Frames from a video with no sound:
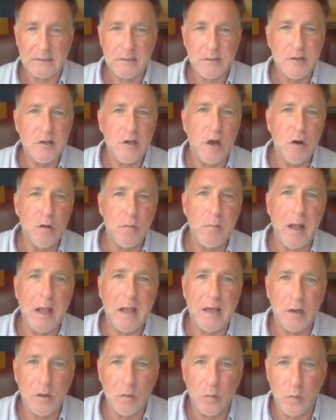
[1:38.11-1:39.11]
No
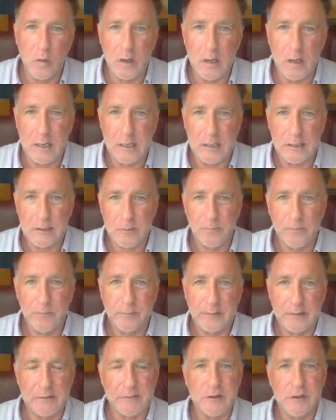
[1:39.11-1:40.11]
matter what,
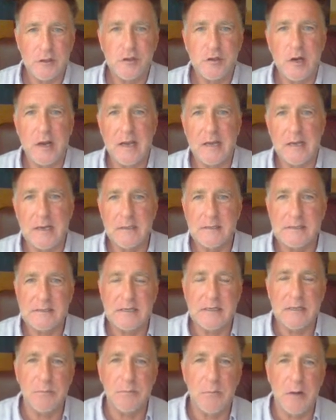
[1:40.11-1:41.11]
if you're trying to
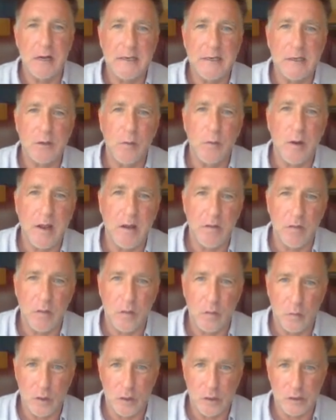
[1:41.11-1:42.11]
send money around
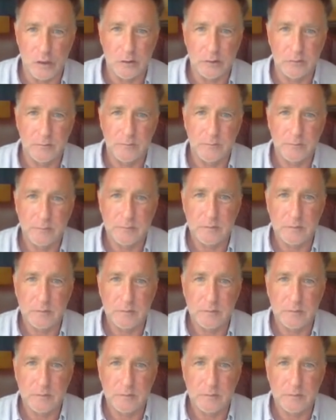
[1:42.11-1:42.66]
the world